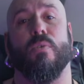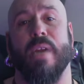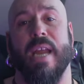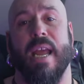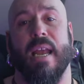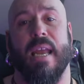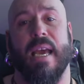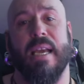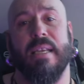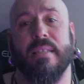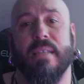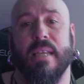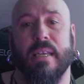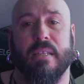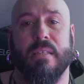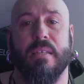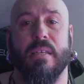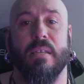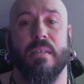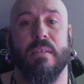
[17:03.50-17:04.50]
realize
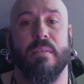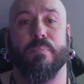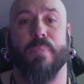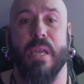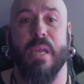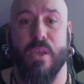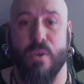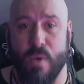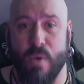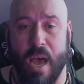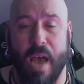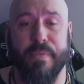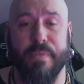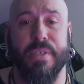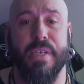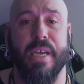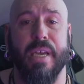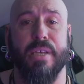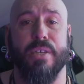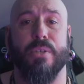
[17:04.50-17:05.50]
it, but you have
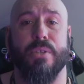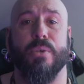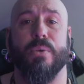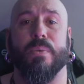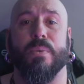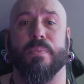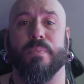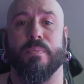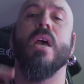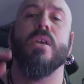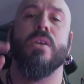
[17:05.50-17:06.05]
changed too.